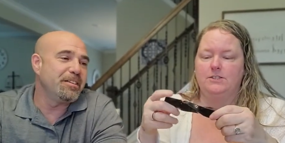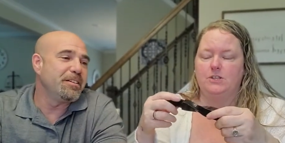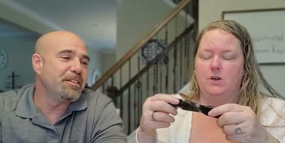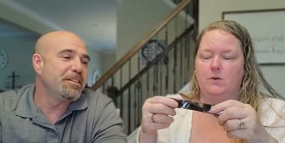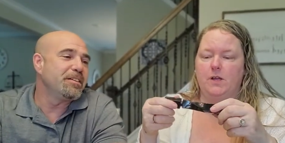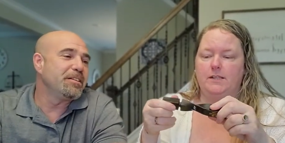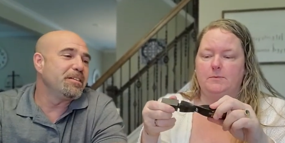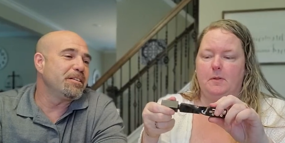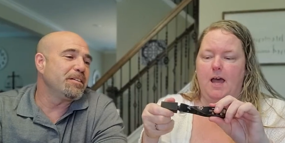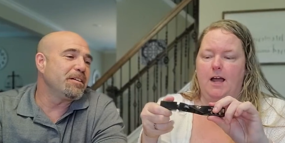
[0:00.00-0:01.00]
Speaker 1: so
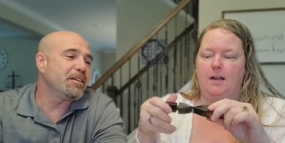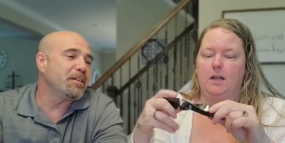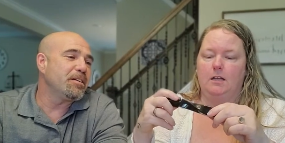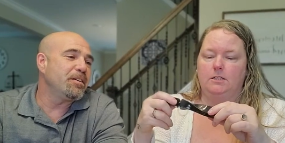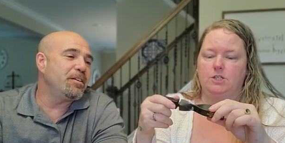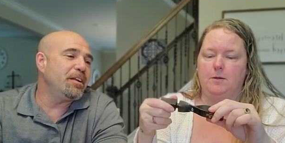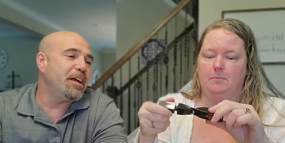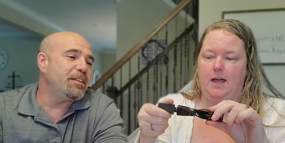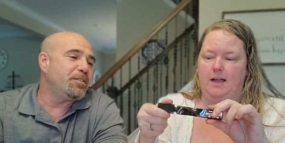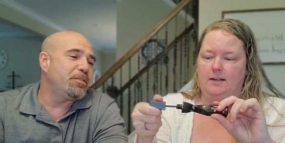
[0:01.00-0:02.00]
it's black. Oh,
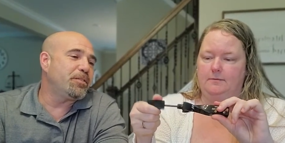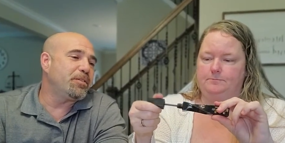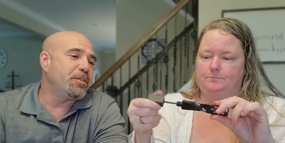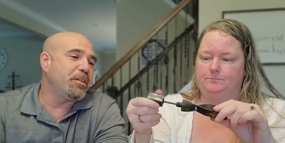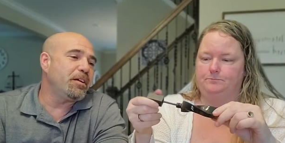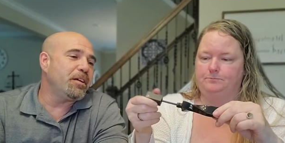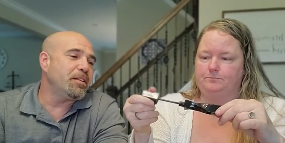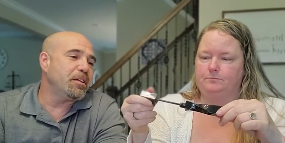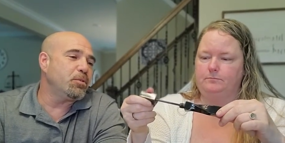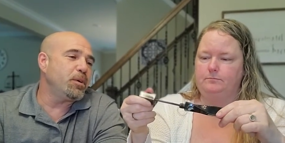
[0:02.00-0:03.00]
that's
Speaker 2: black. look at
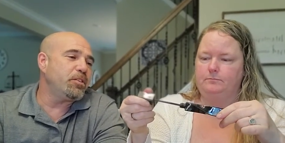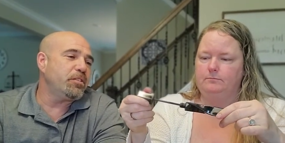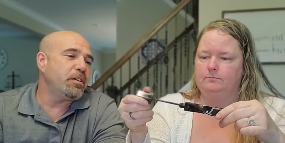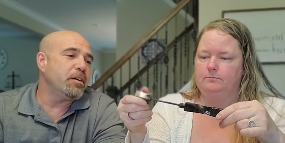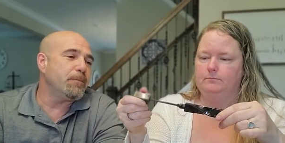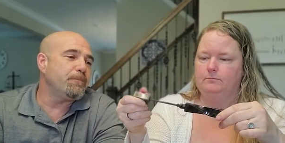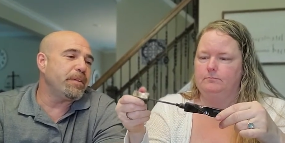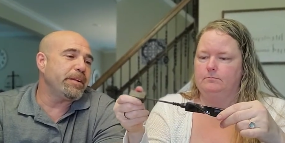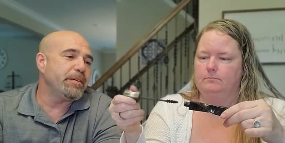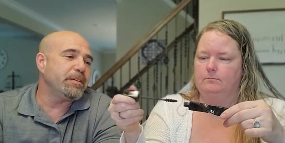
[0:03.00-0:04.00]
they twisted it.
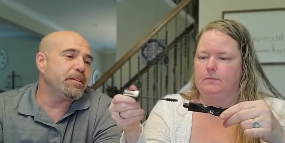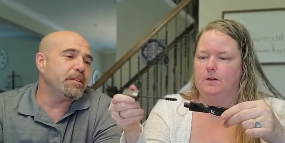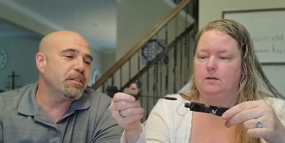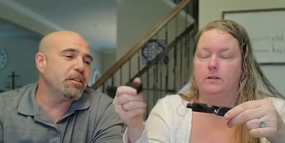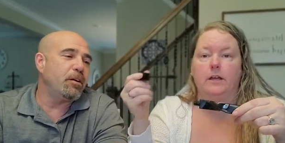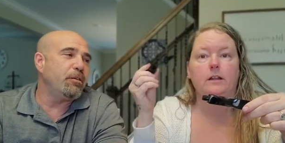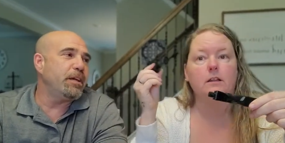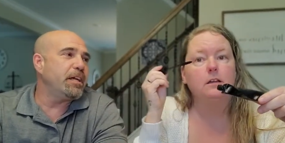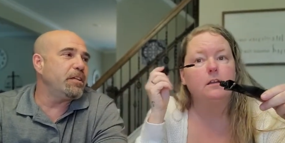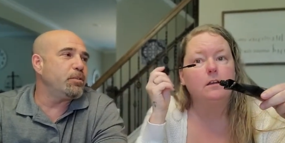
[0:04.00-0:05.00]
No, don't, don't
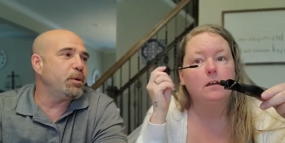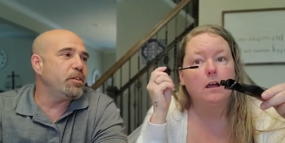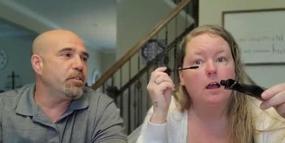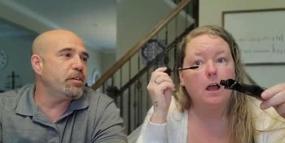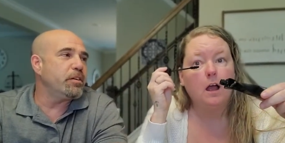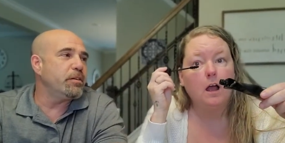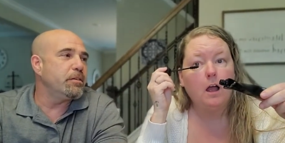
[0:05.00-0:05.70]
get it twisted.